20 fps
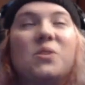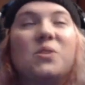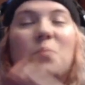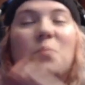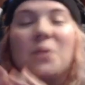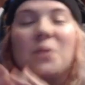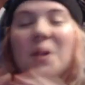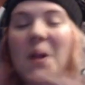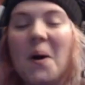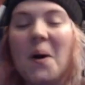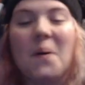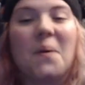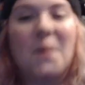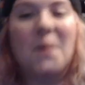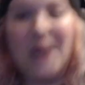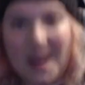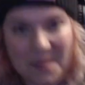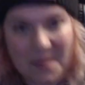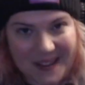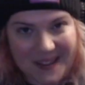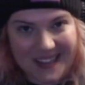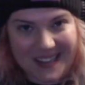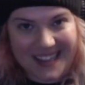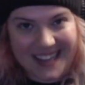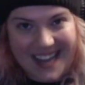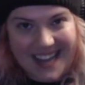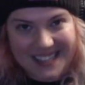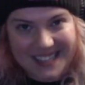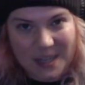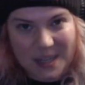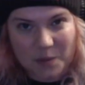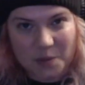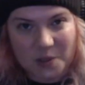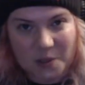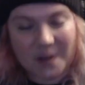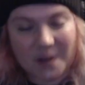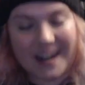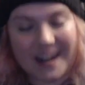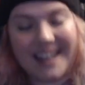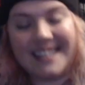blown away by that last
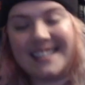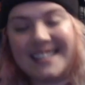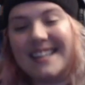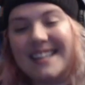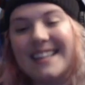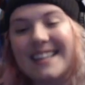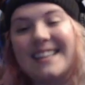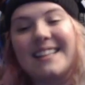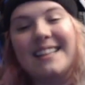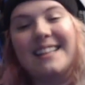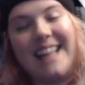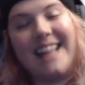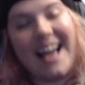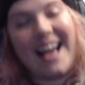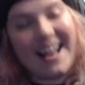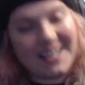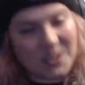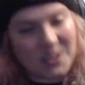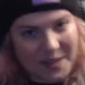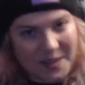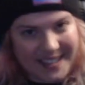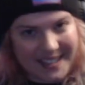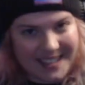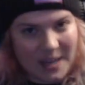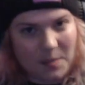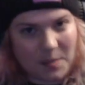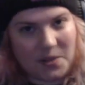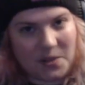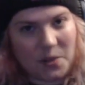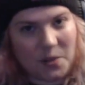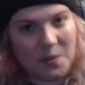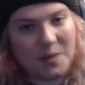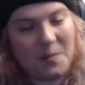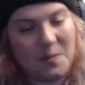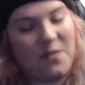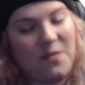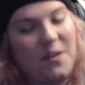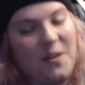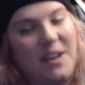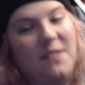episode. I said that the last week's episode was
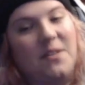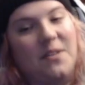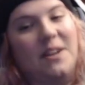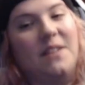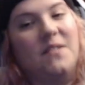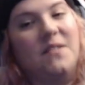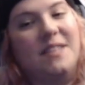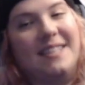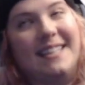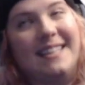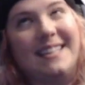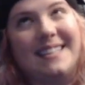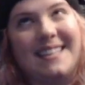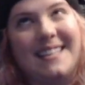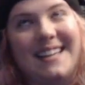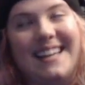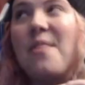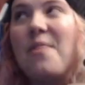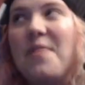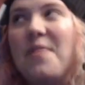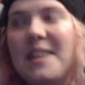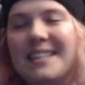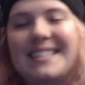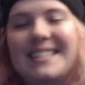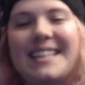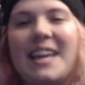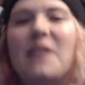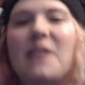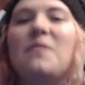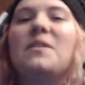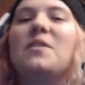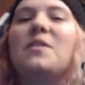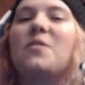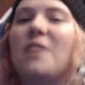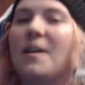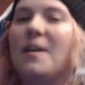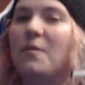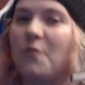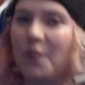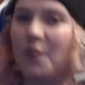my favorite of the season. This gave it a
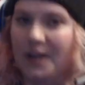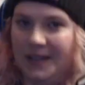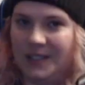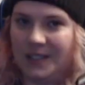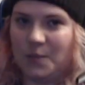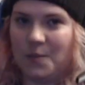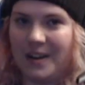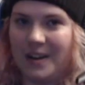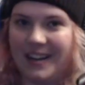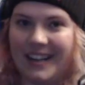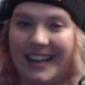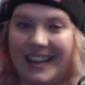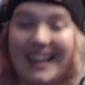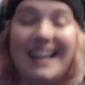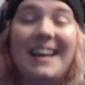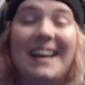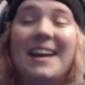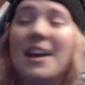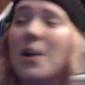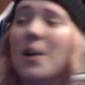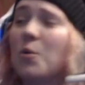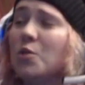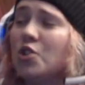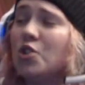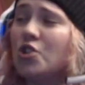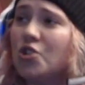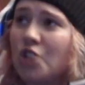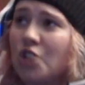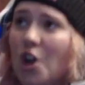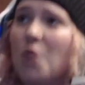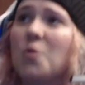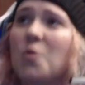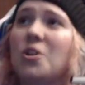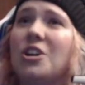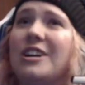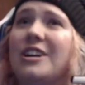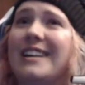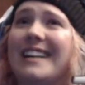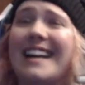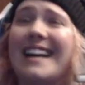run for its money. It was so
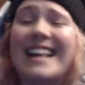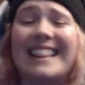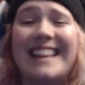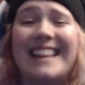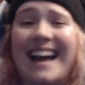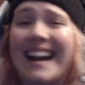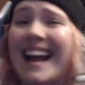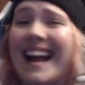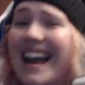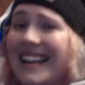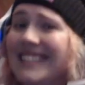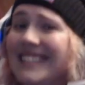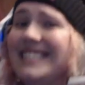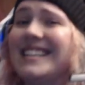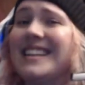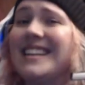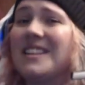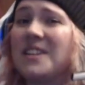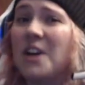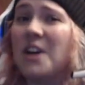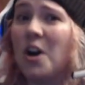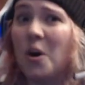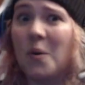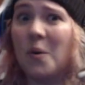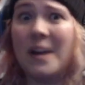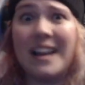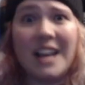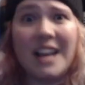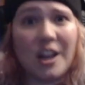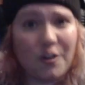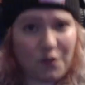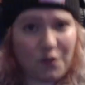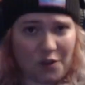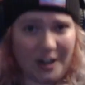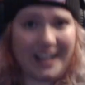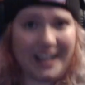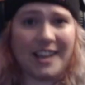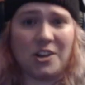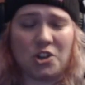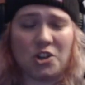good. That ending, though, it
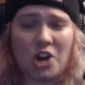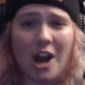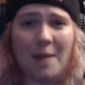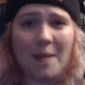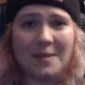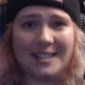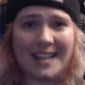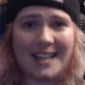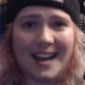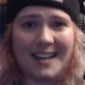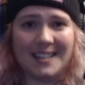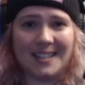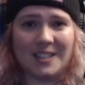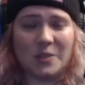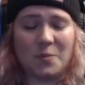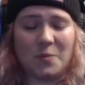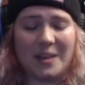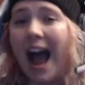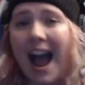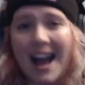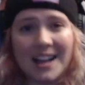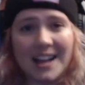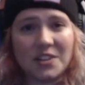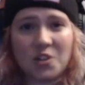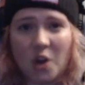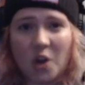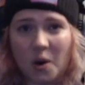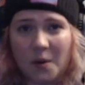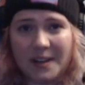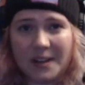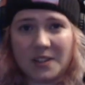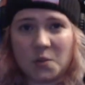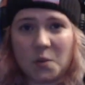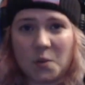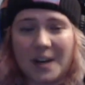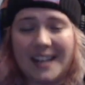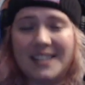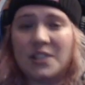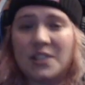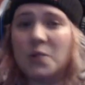freaking traumatized me. As always,
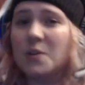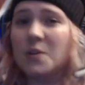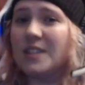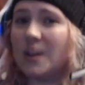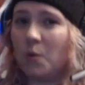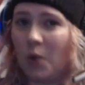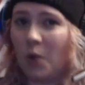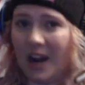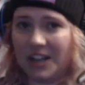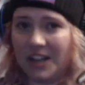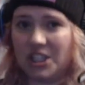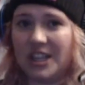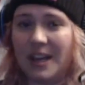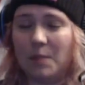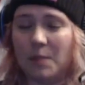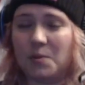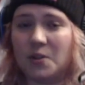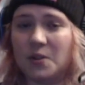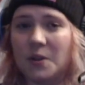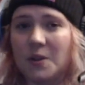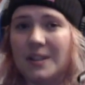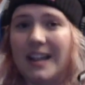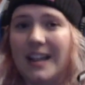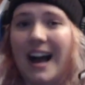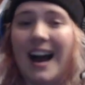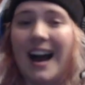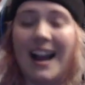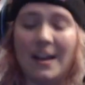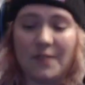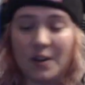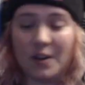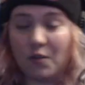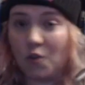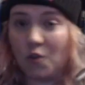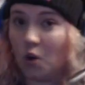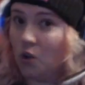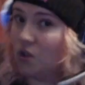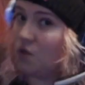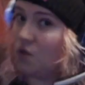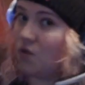what I do is I watch the episode live. It
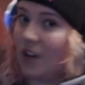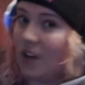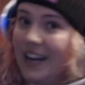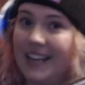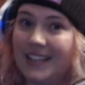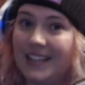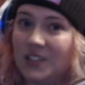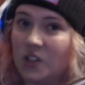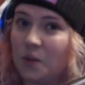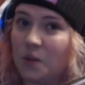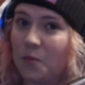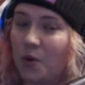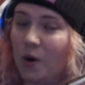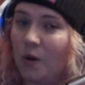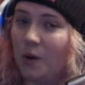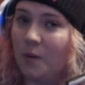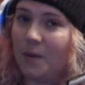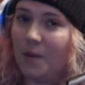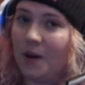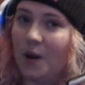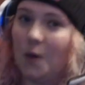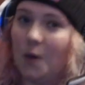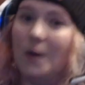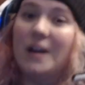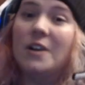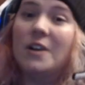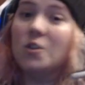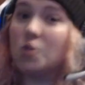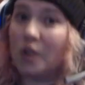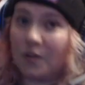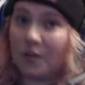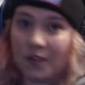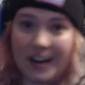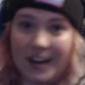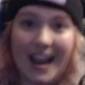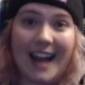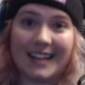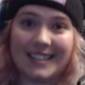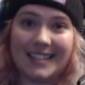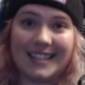rolls right into the promo, so I
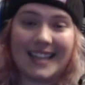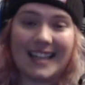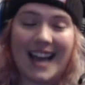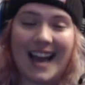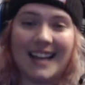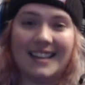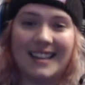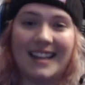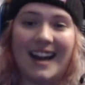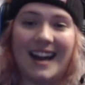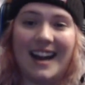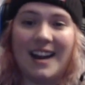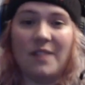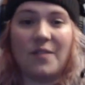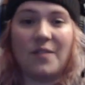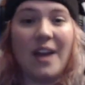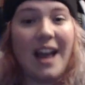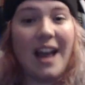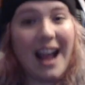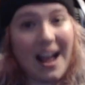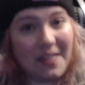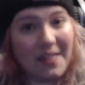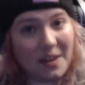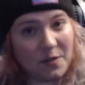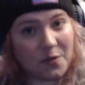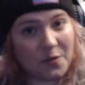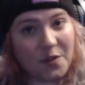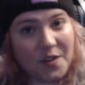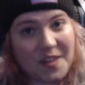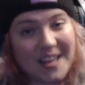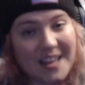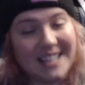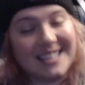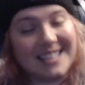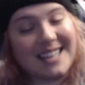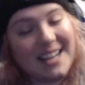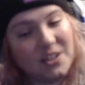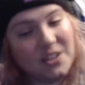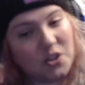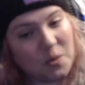react to that live. And then for this,
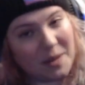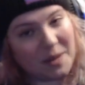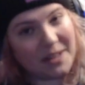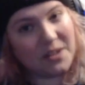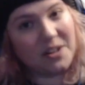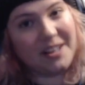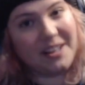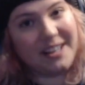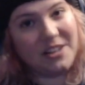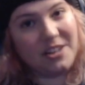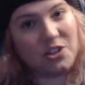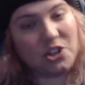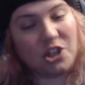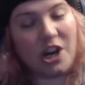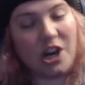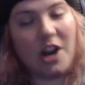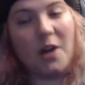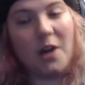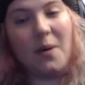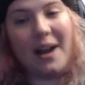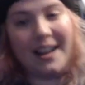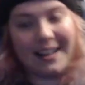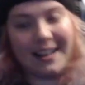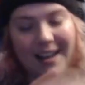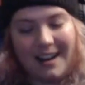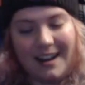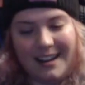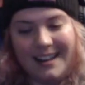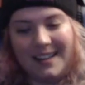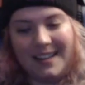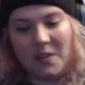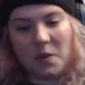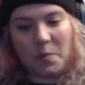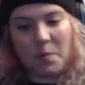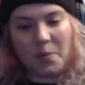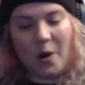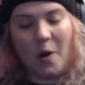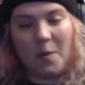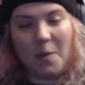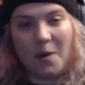I do my little intro. I cut in the
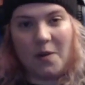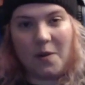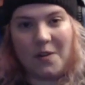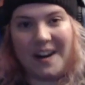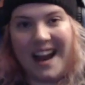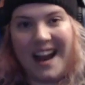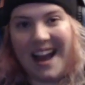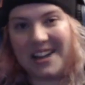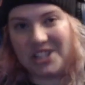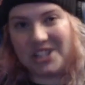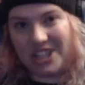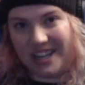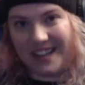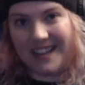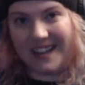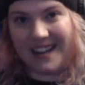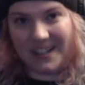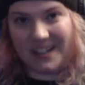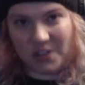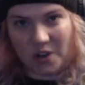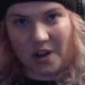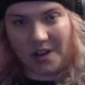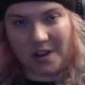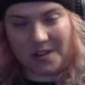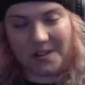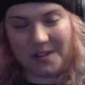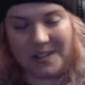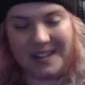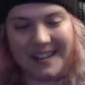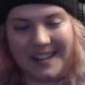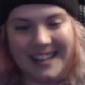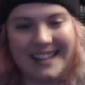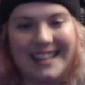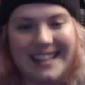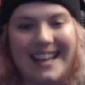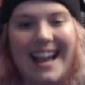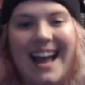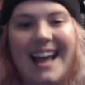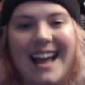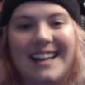promo reaction, and then I talk a little at
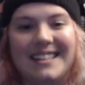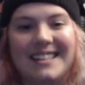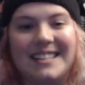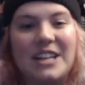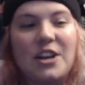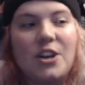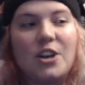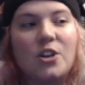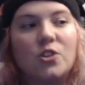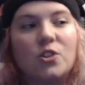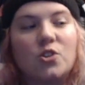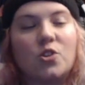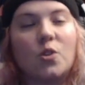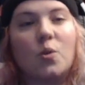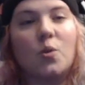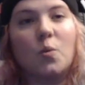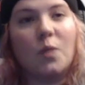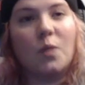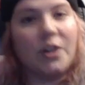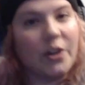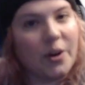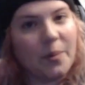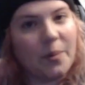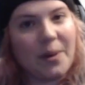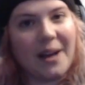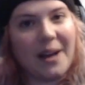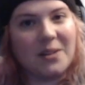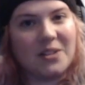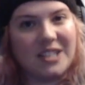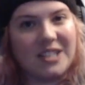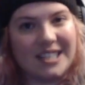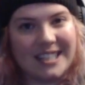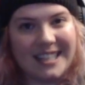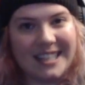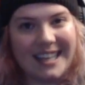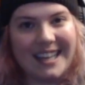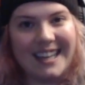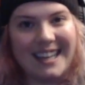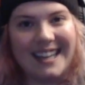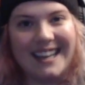the end. So what you're about to
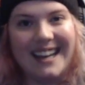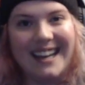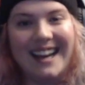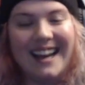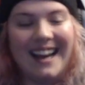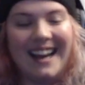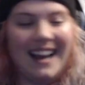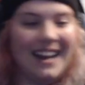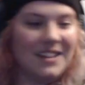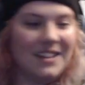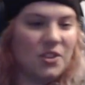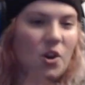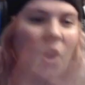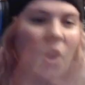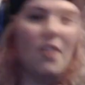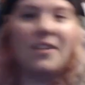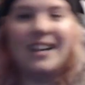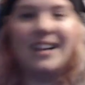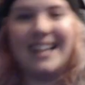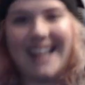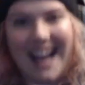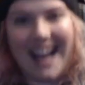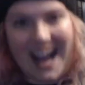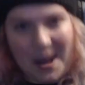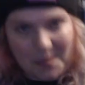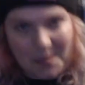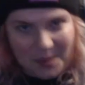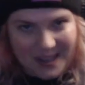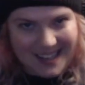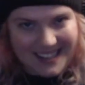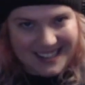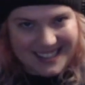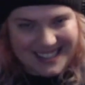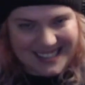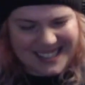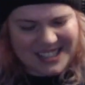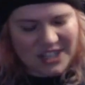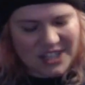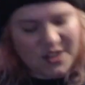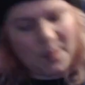see has already happened. It's in the